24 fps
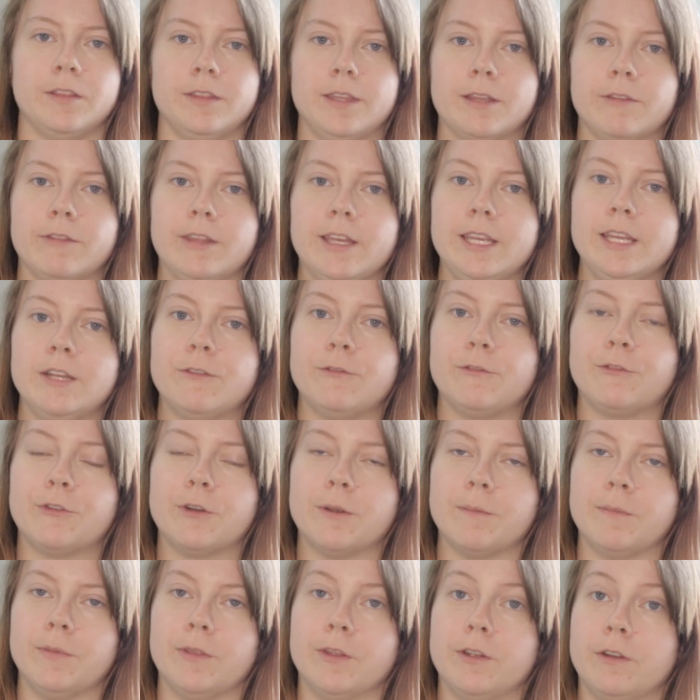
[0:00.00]
Now, they eat
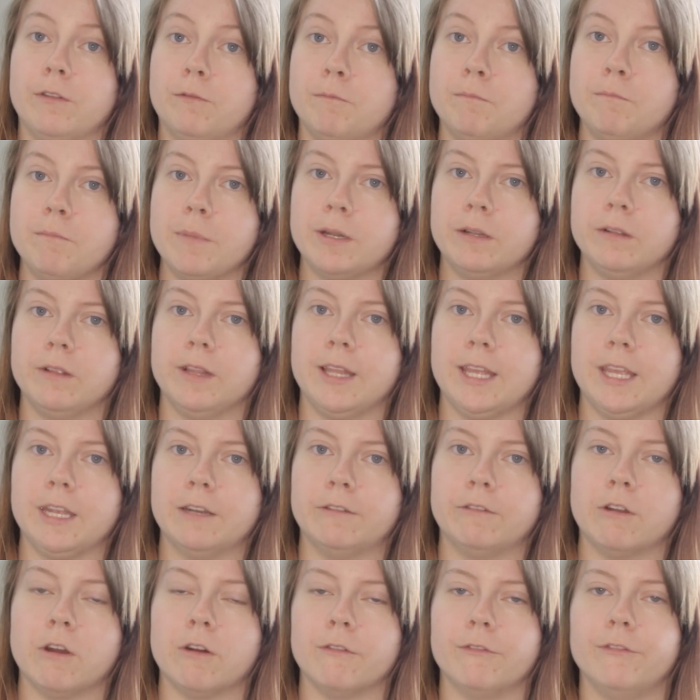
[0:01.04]
from the middle
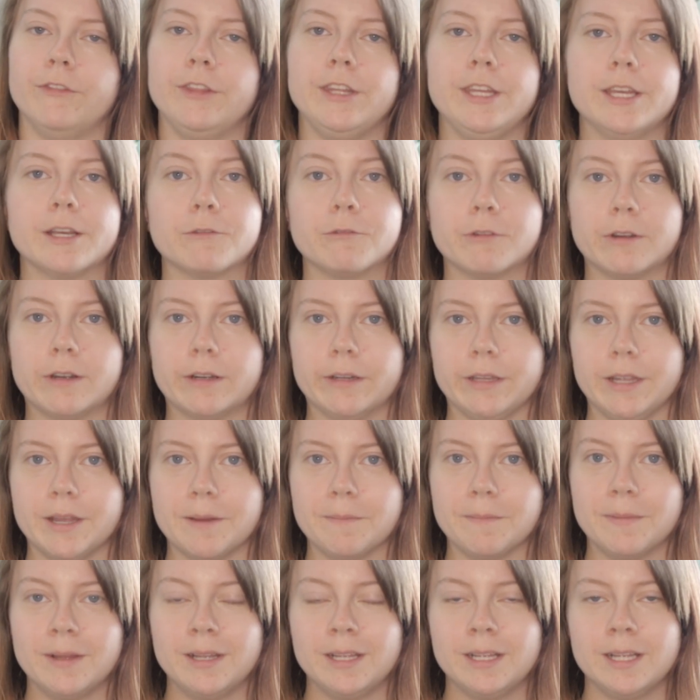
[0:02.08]
layer of the
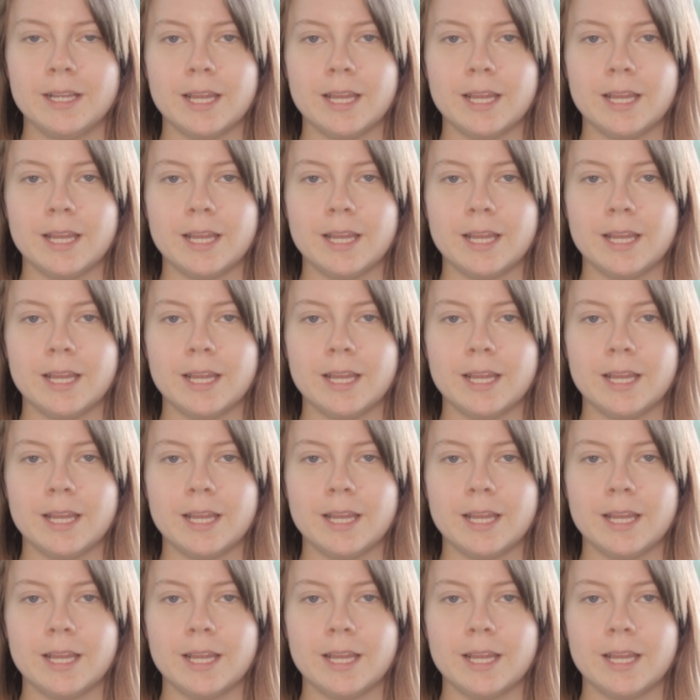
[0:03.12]
aquarium,